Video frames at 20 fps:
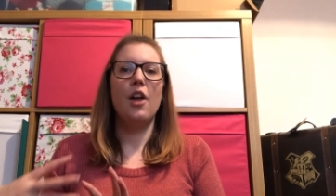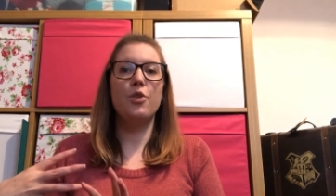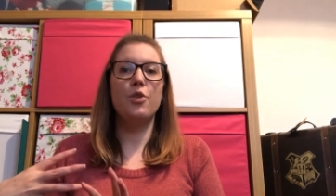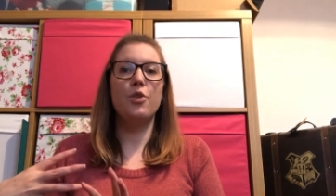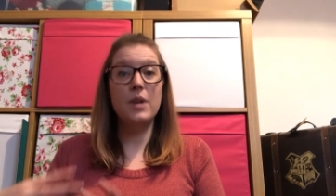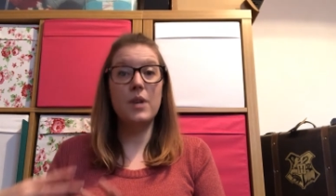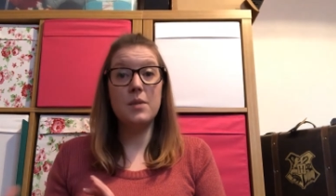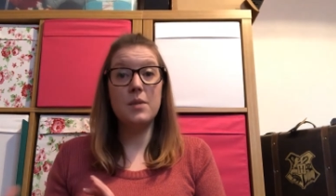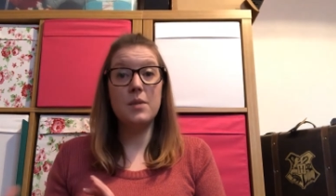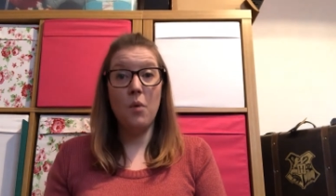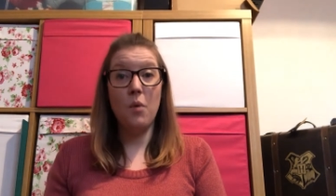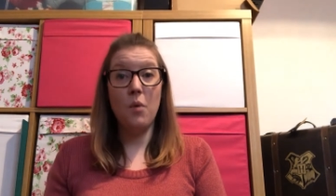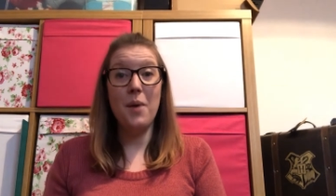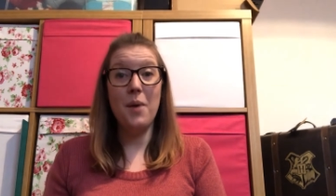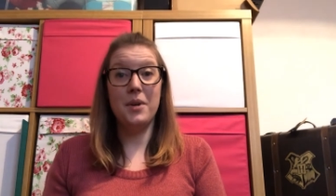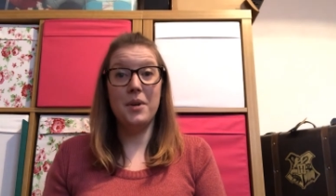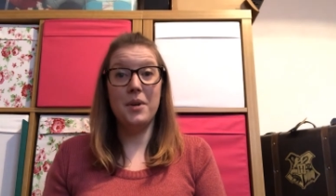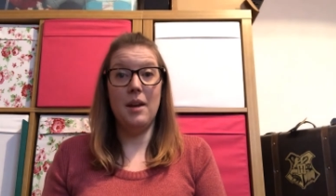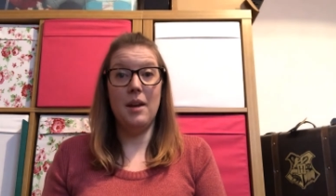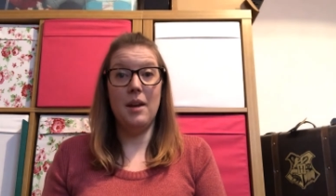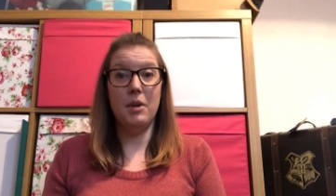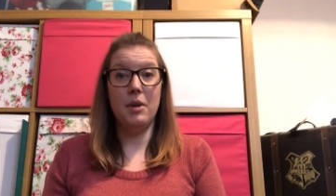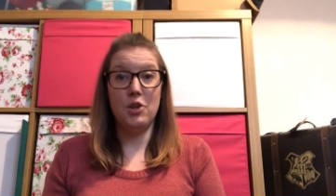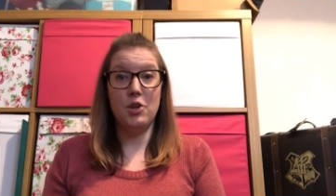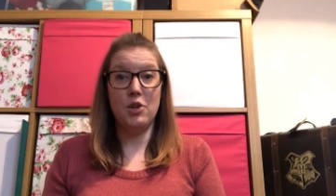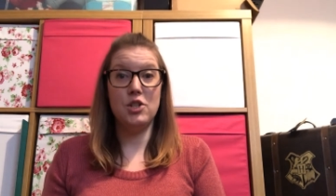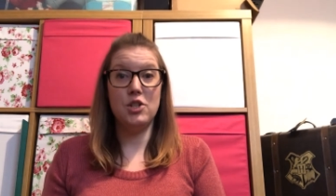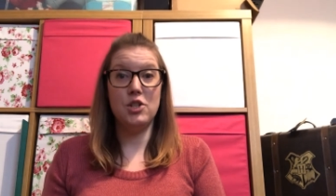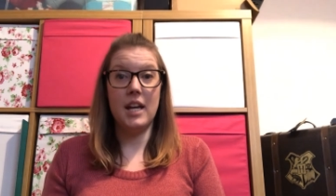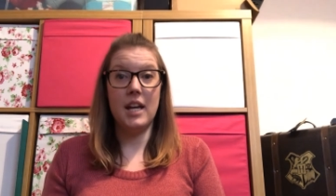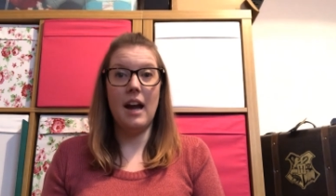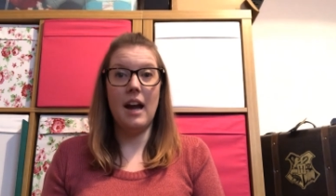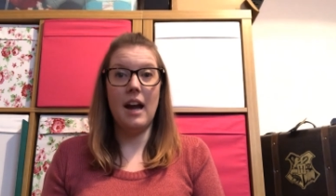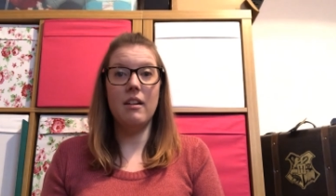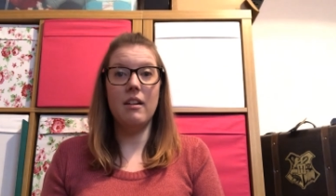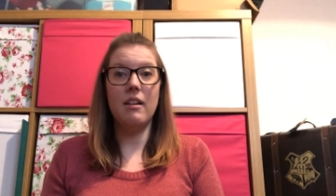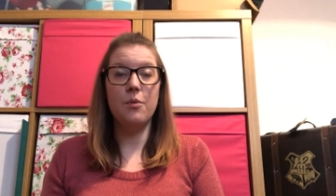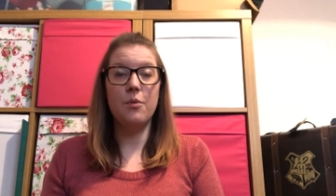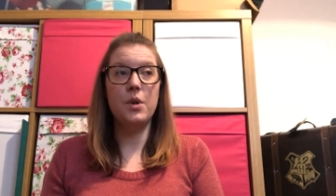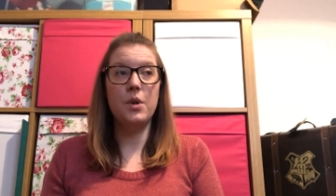The reason why it wouldn't let me go to
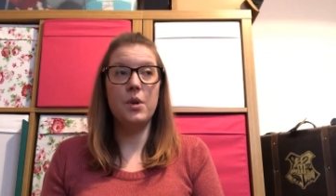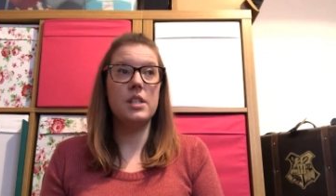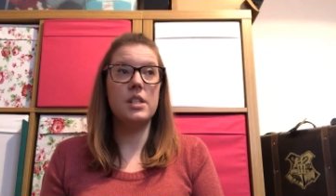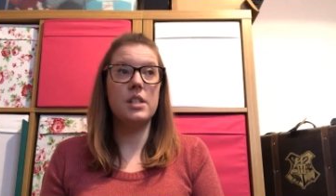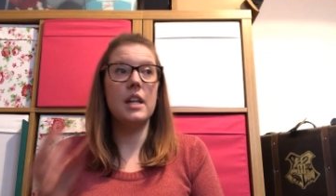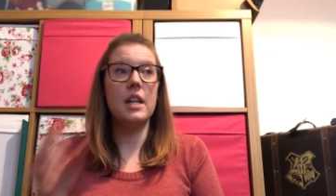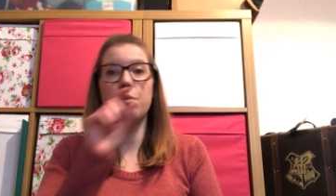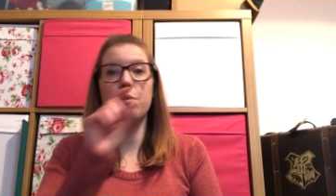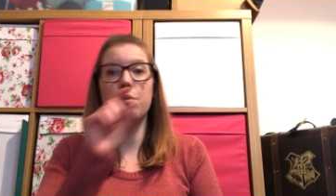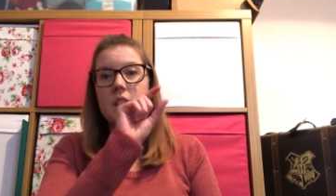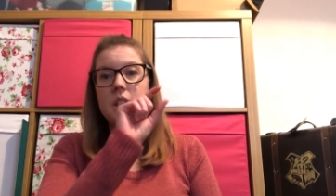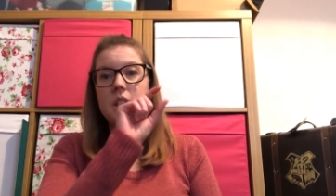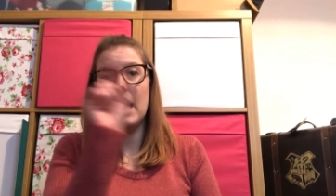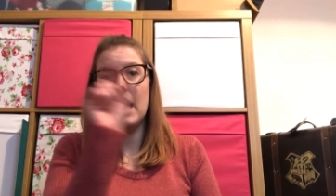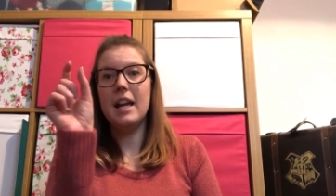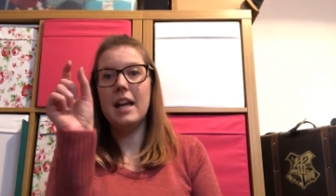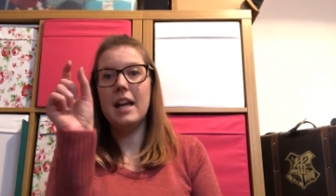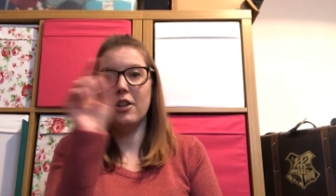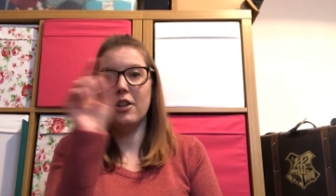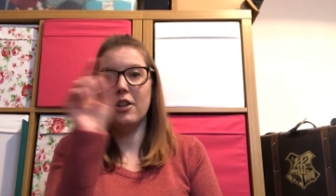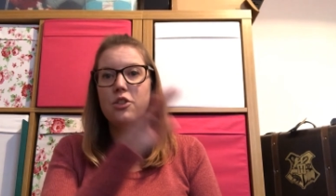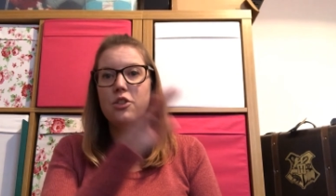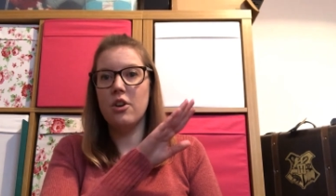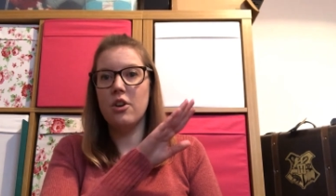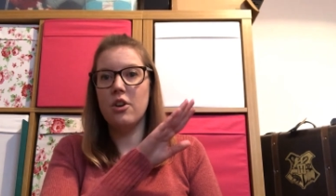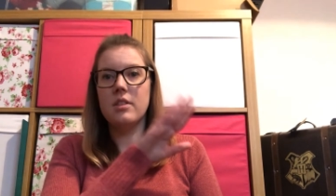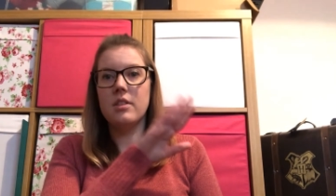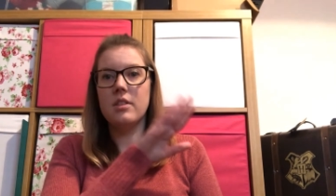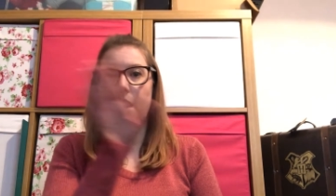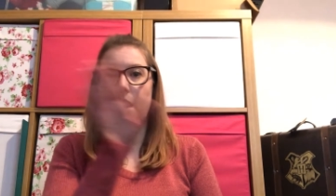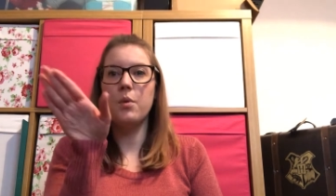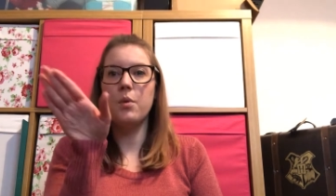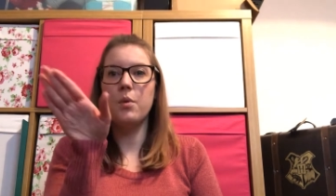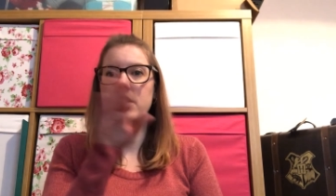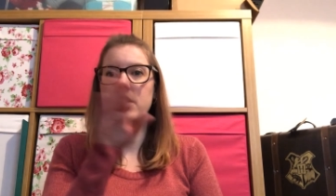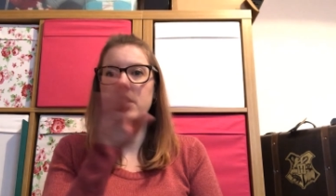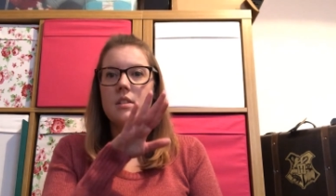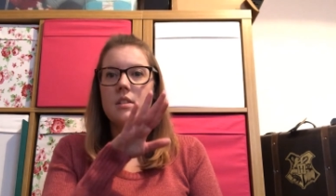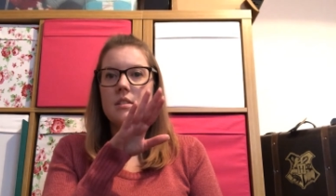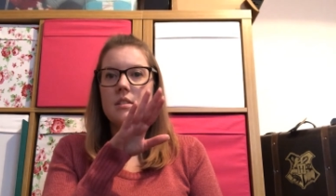checkout was it was saying that there
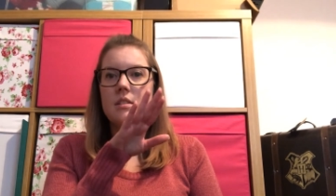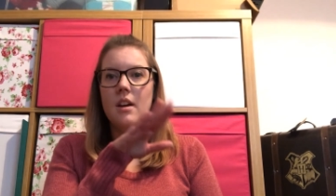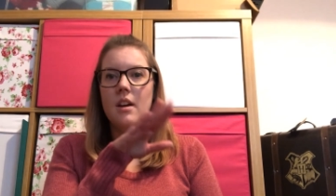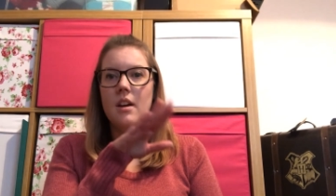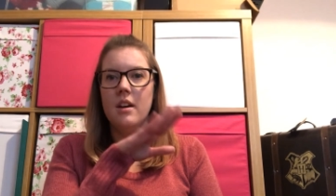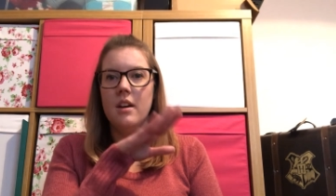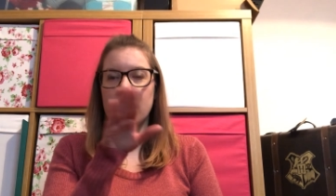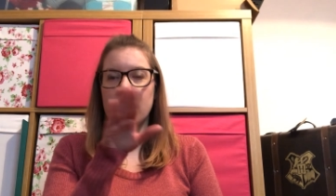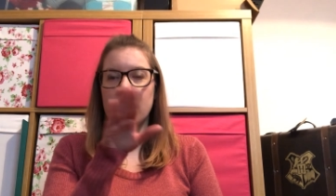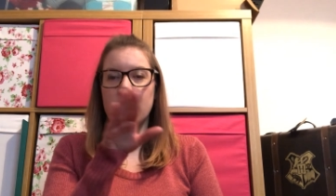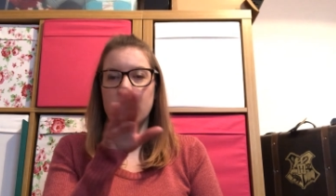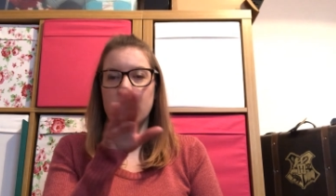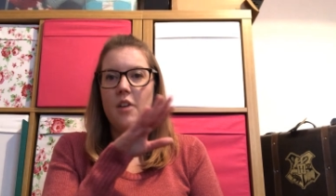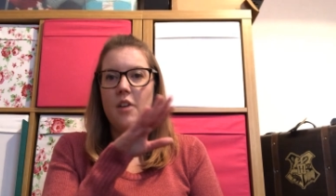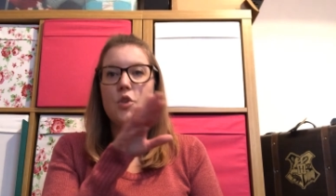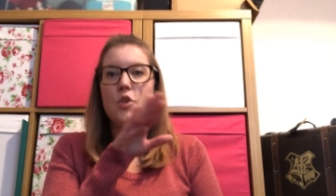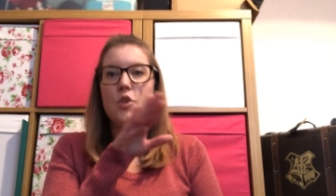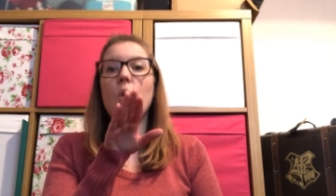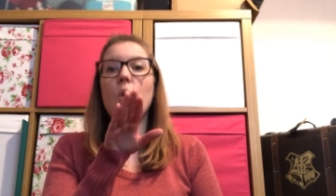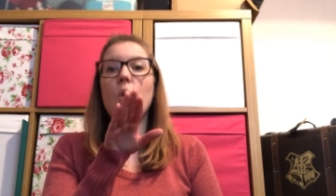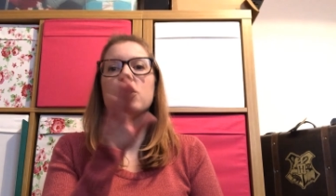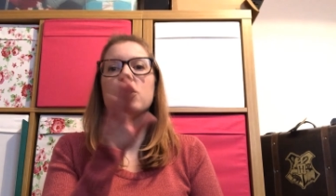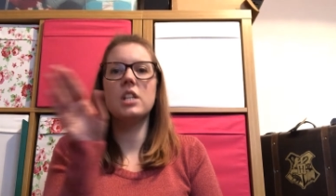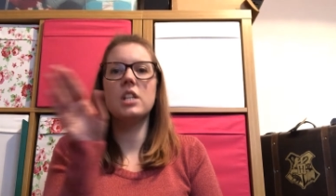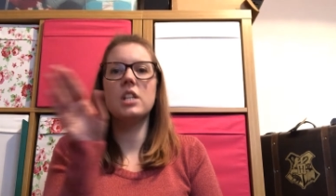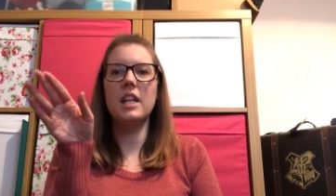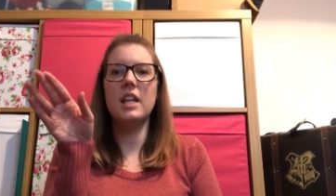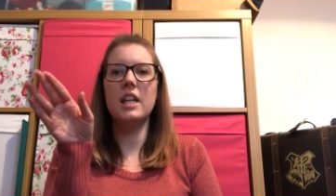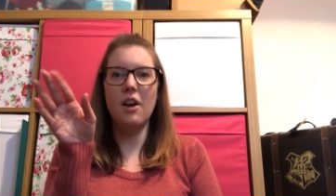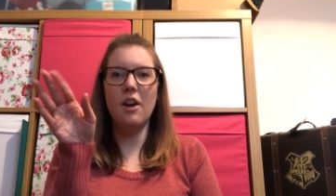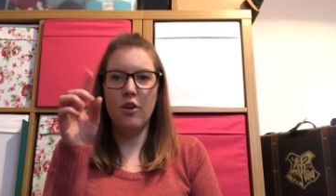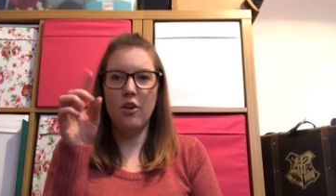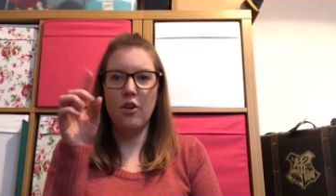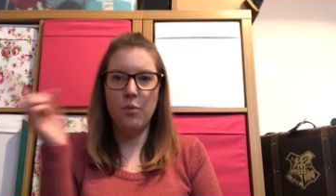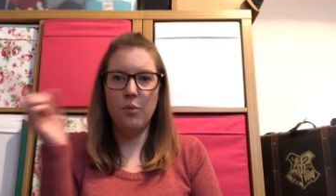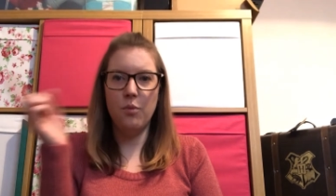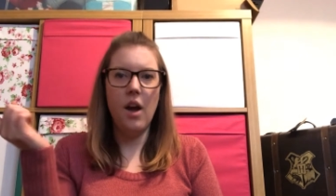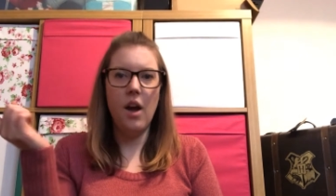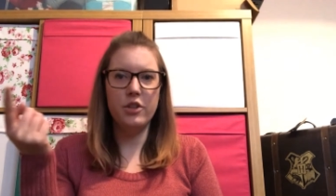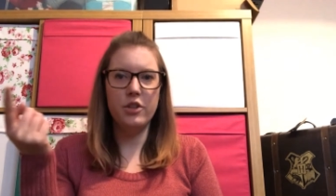wasn't enough quantity
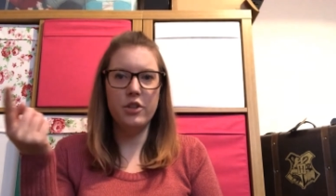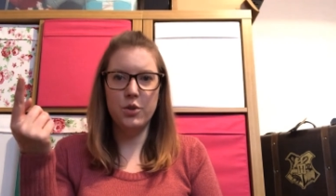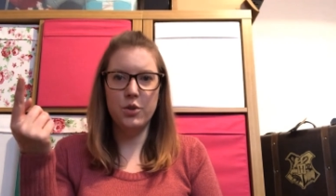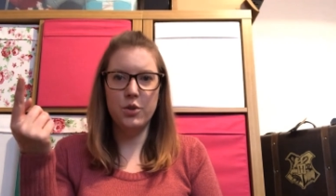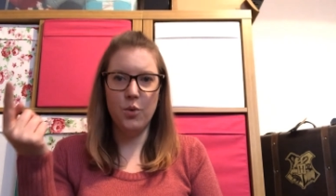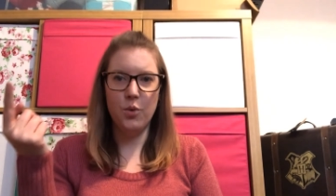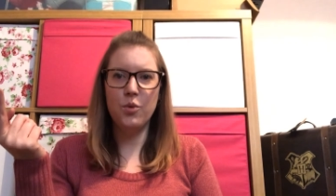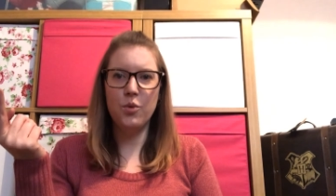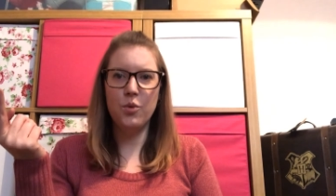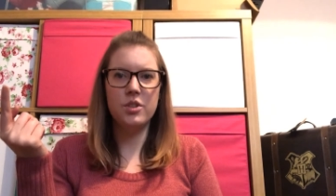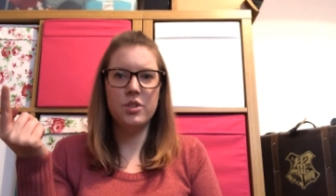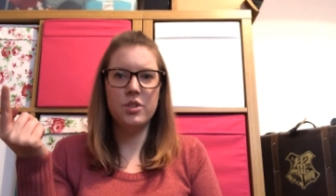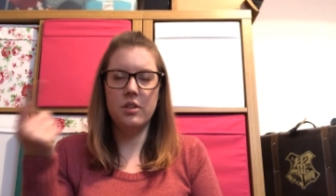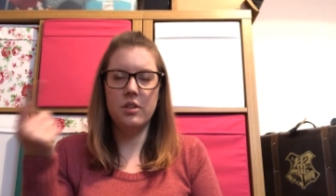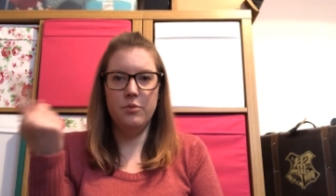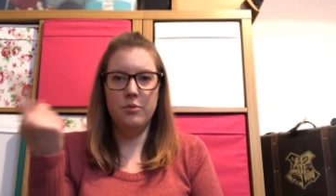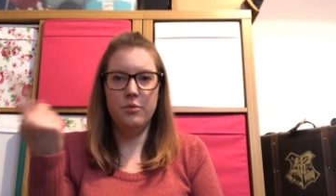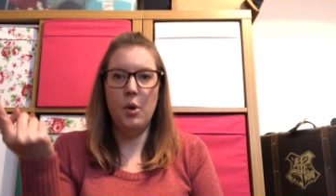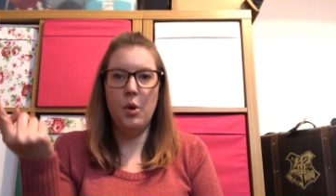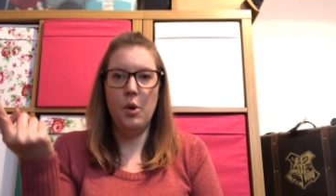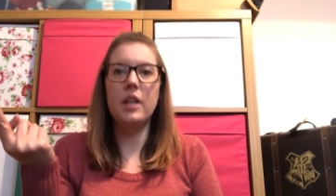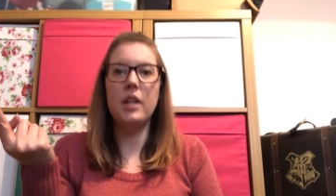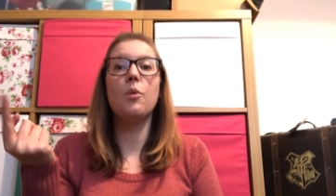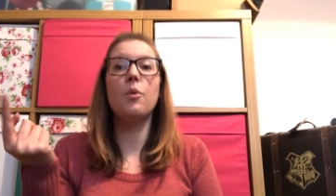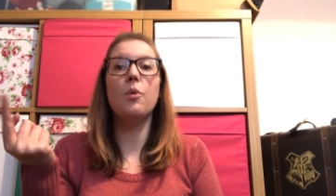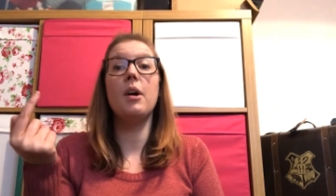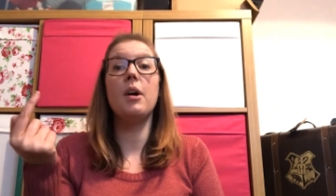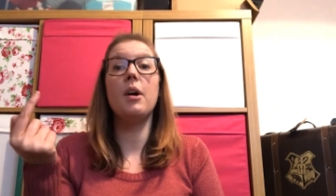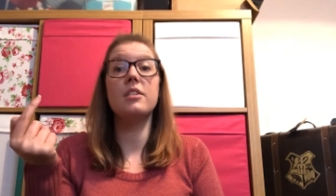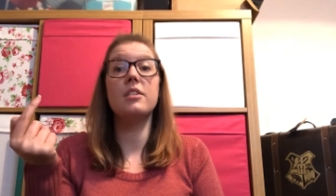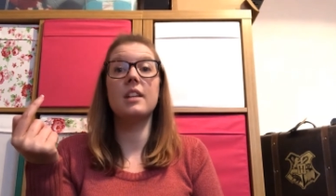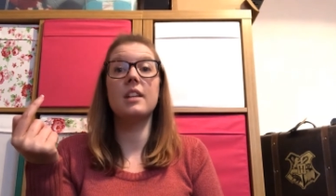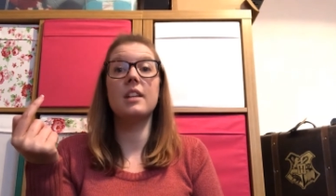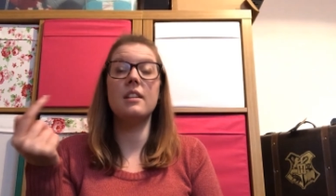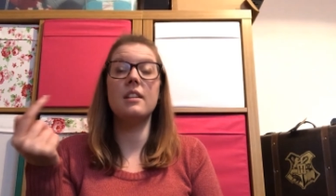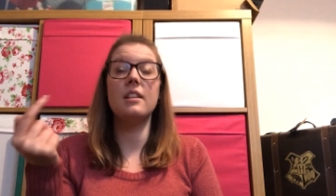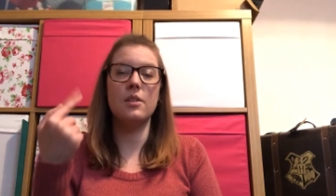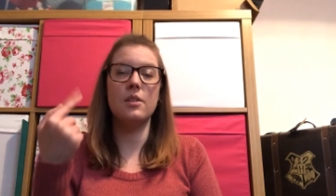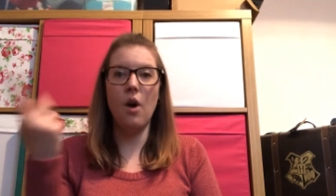of whatever you'd order, you'd put in your basket.